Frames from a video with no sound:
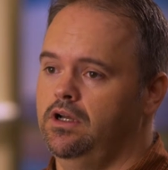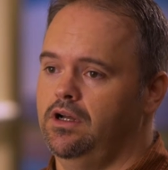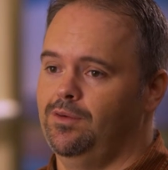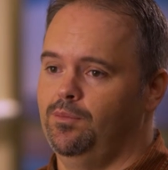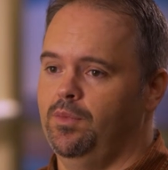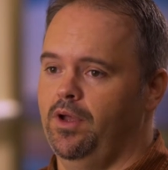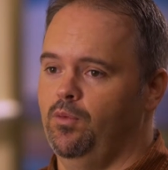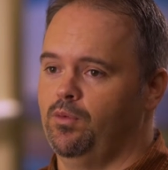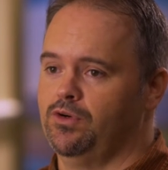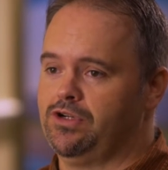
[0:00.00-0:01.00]
Um,
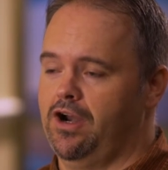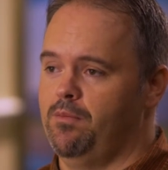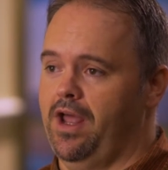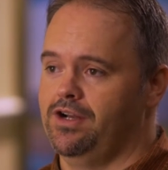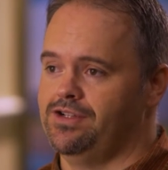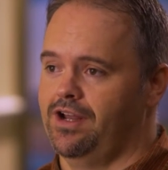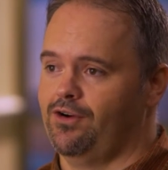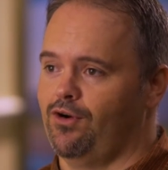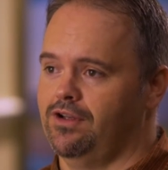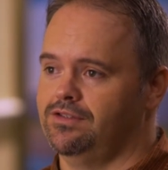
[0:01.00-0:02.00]
and when we're trying to manage that
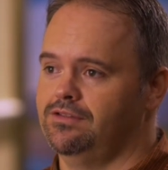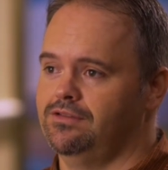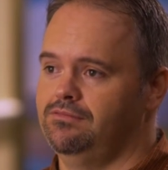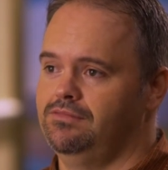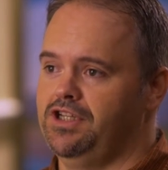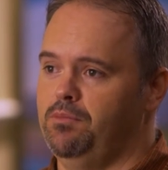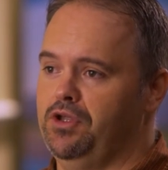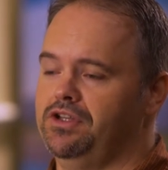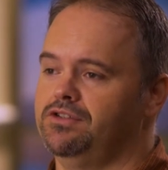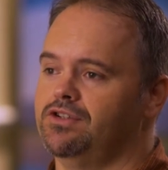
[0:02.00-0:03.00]
across 10
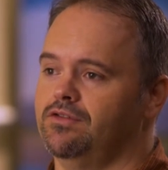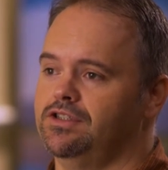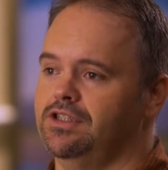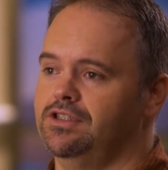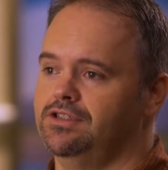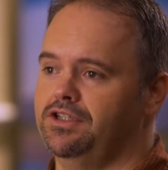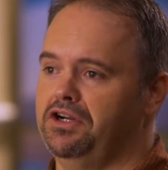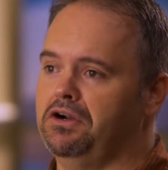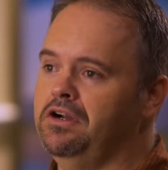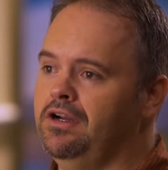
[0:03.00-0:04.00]
million service tickets a
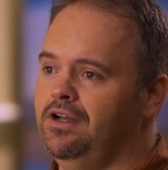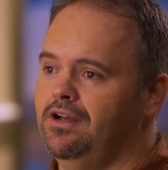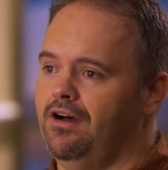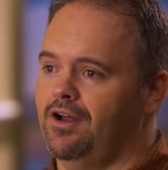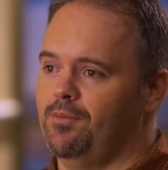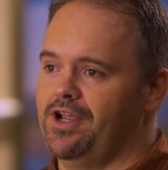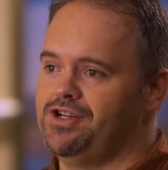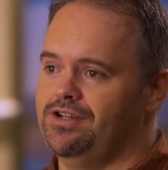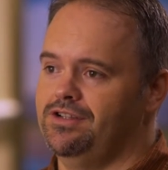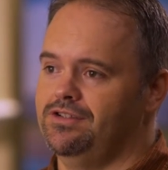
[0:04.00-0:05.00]
year,
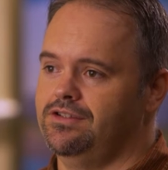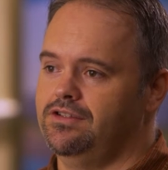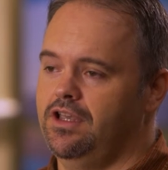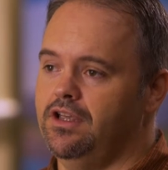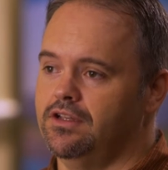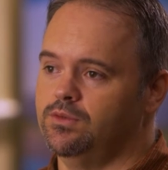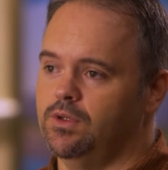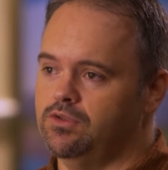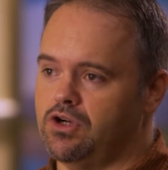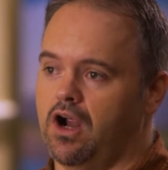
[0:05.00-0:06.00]
automation is key. It's
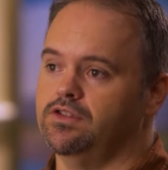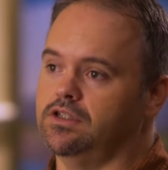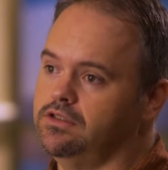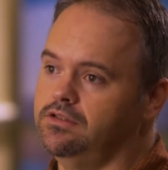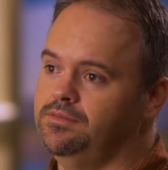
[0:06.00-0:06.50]
what drives us.